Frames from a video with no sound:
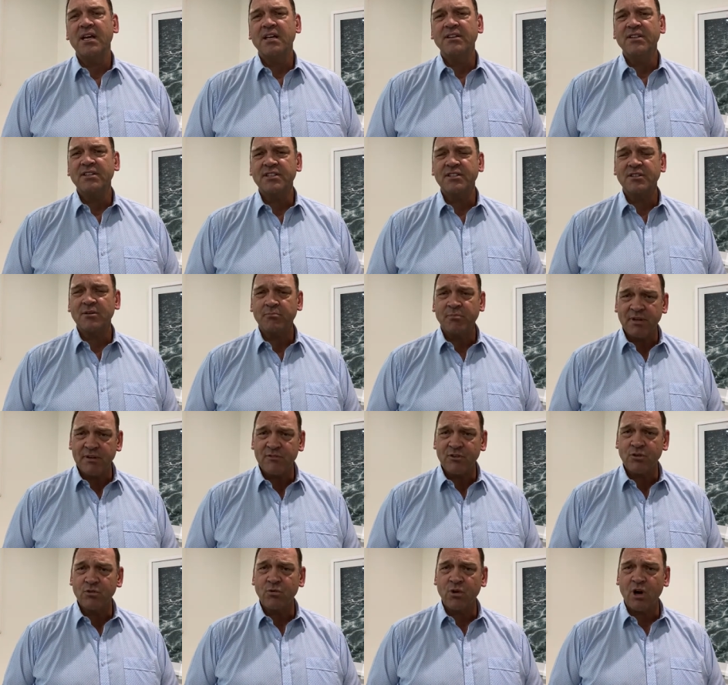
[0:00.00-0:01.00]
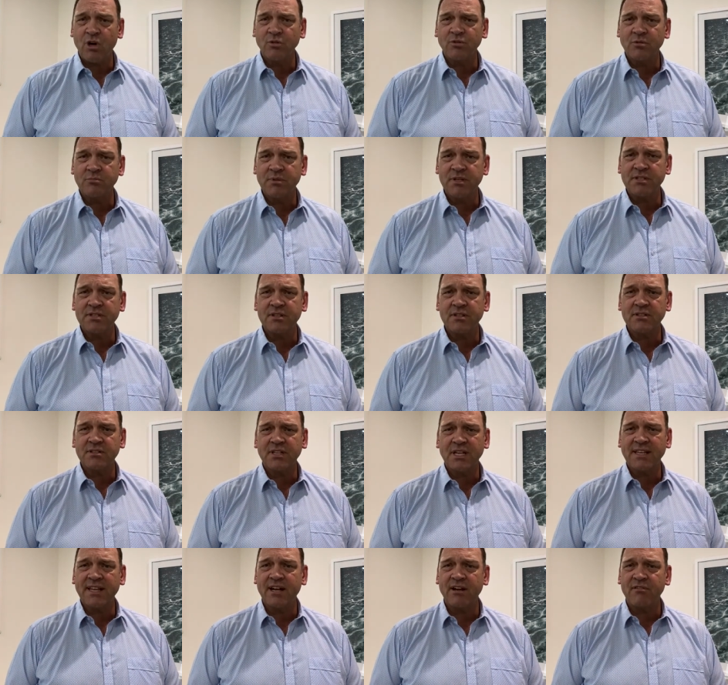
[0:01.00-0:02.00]
This is a pivotal role in the
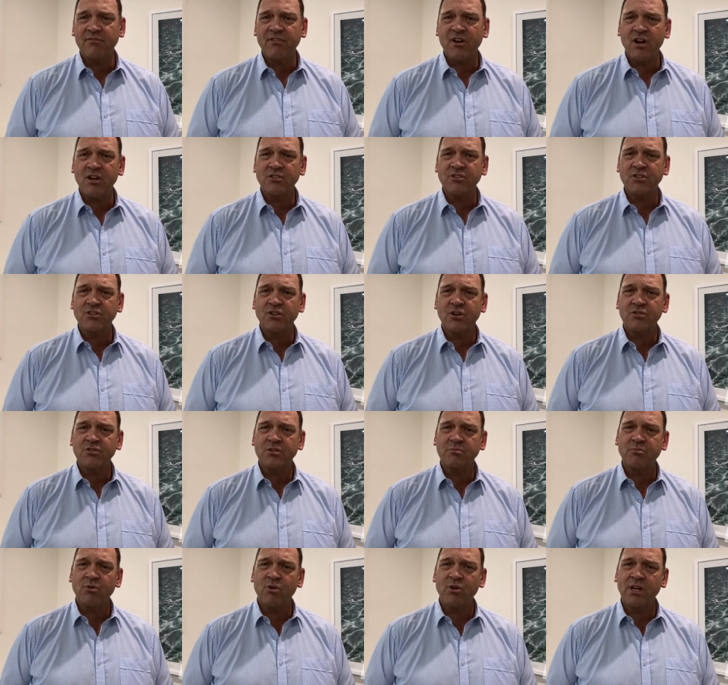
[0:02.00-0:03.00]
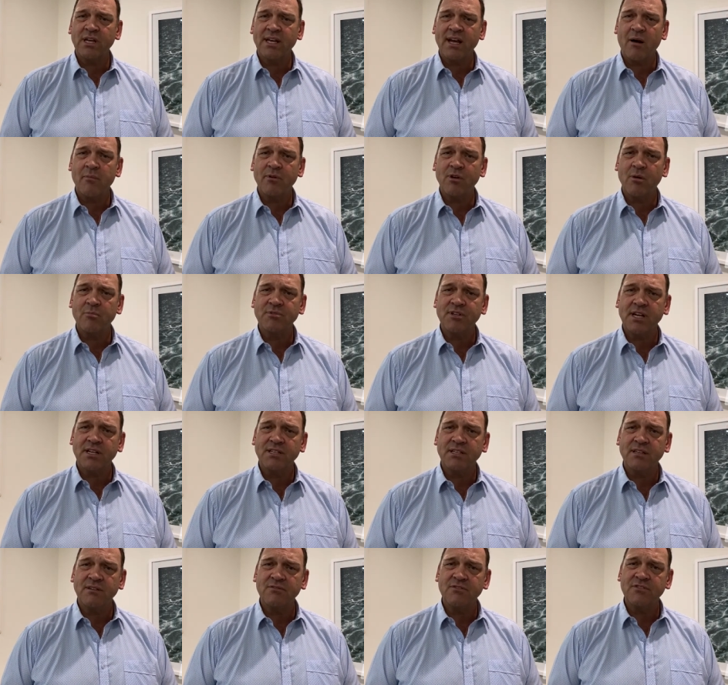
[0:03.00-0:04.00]
business in that it focuses on supporting company
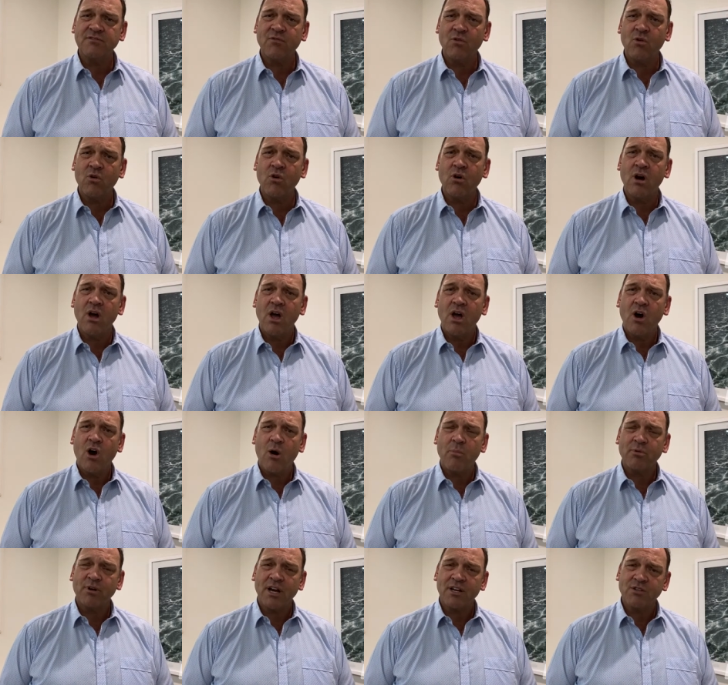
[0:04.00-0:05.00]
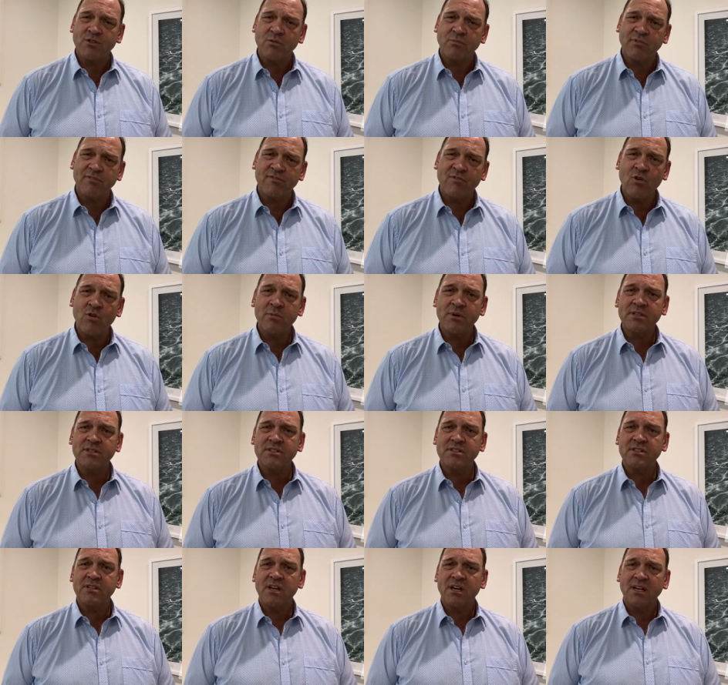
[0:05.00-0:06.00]
objectives for operational
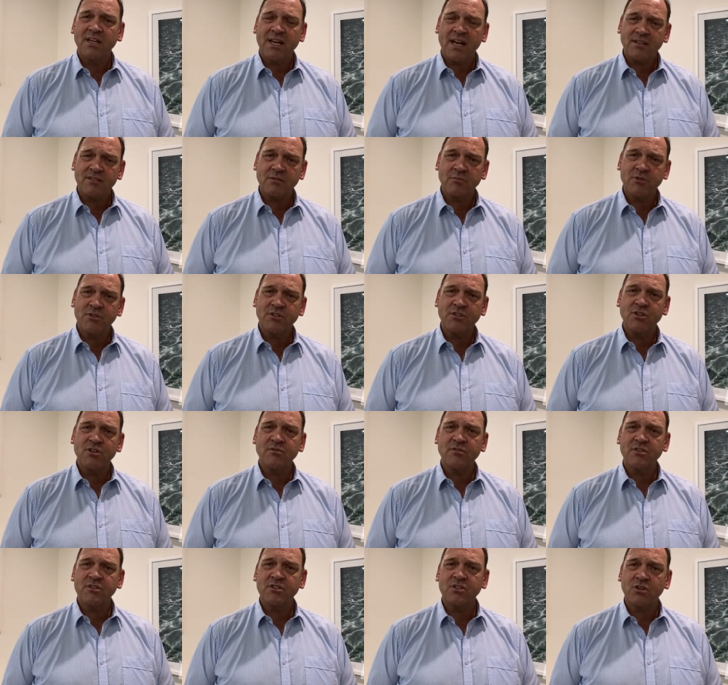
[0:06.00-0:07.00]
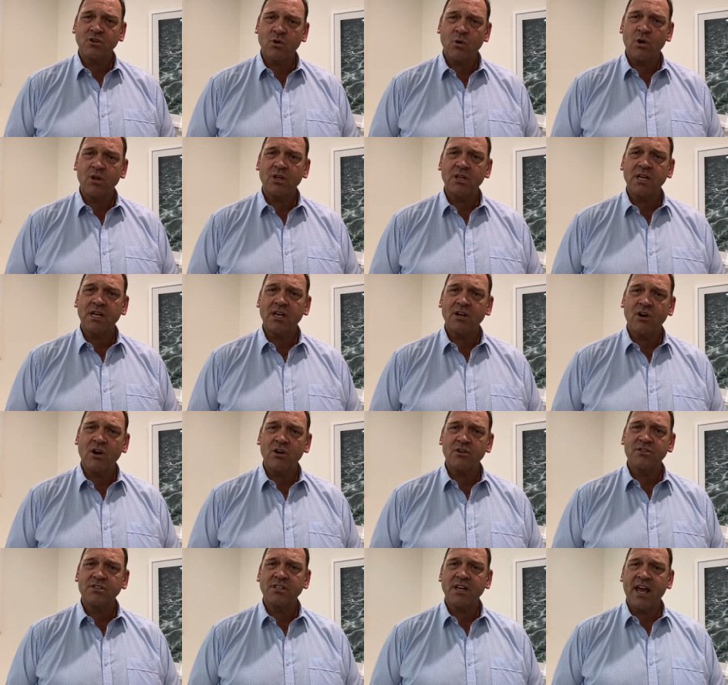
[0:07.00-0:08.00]
performance, customer service, quality,
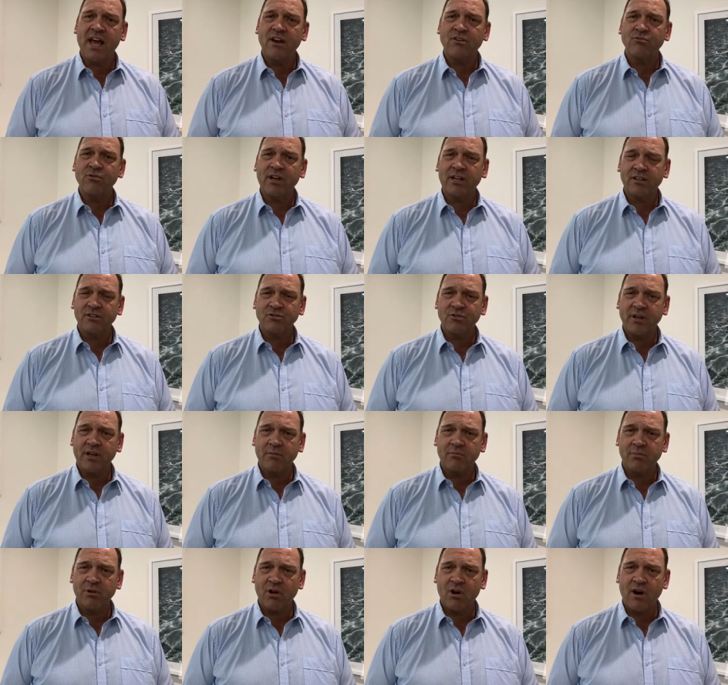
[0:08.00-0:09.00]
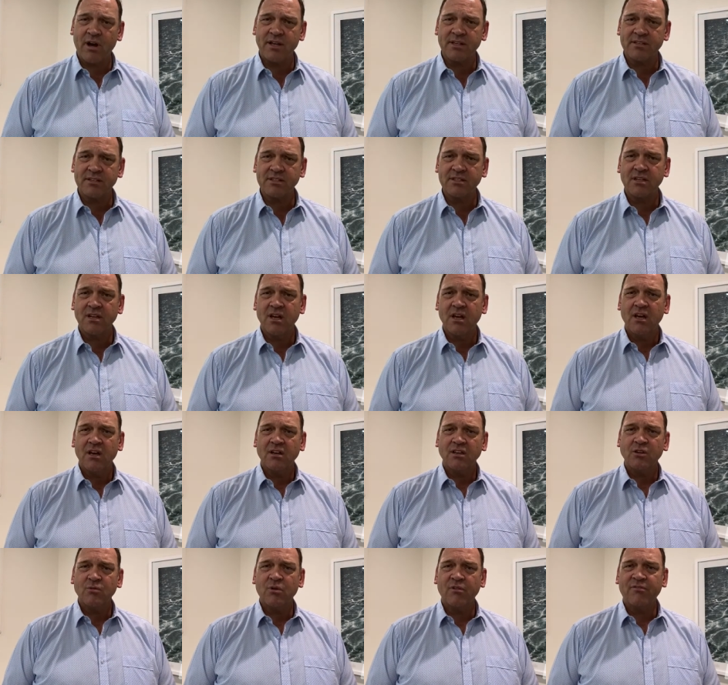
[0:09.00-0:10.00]
cost, and regulatory compliance.
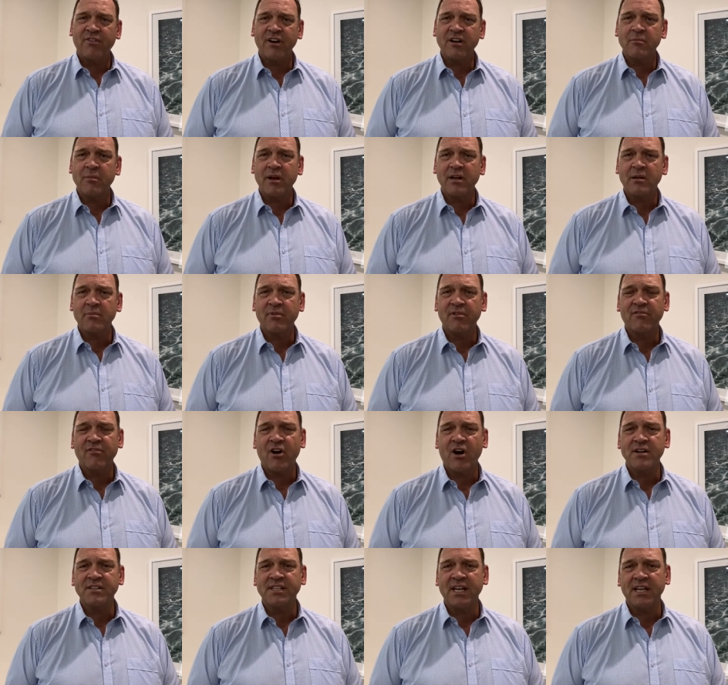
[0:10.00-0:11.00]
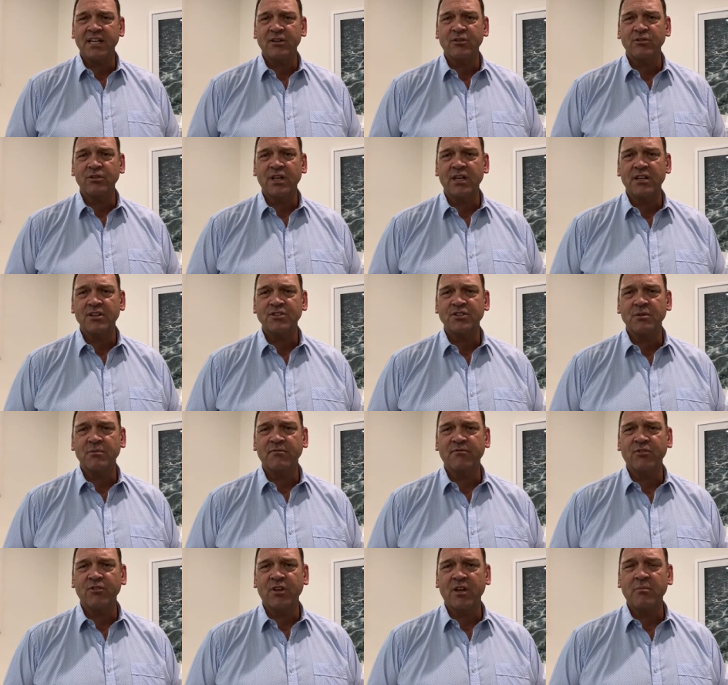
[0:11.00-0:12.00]
You will fundamentally provide technical
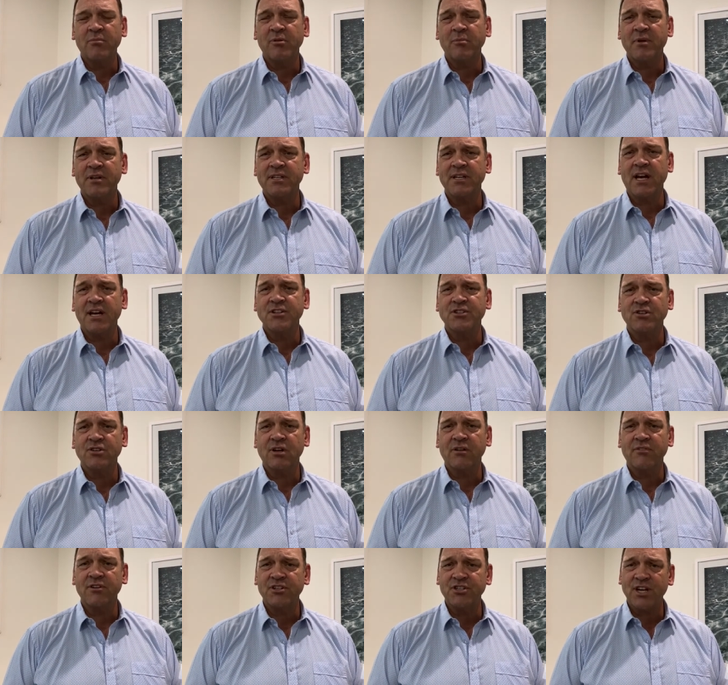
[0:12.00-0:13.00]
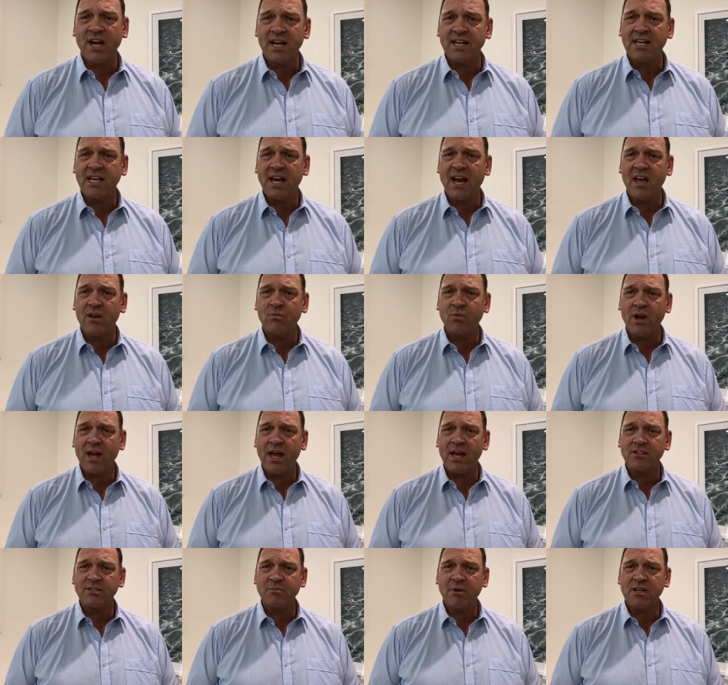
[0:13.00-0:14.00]
leadership for the implementation of a JDA
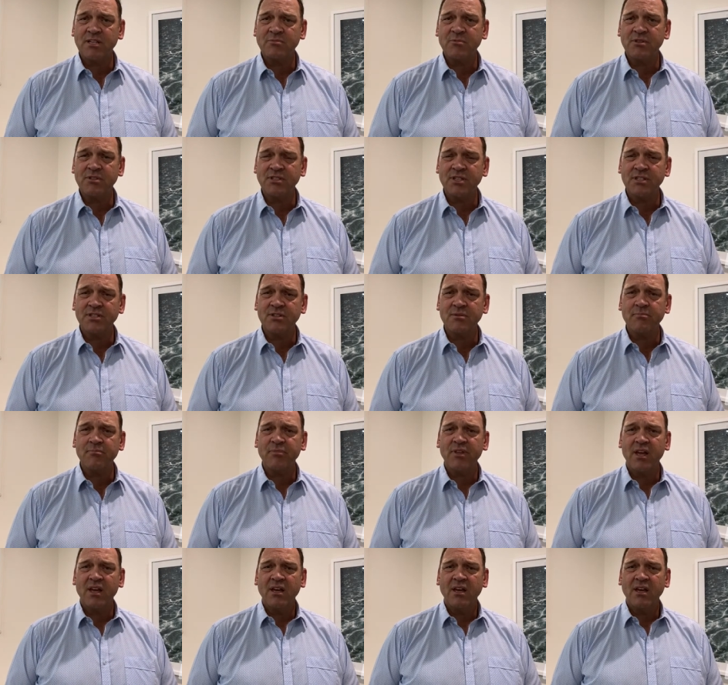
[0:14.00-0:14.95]
warehouse management system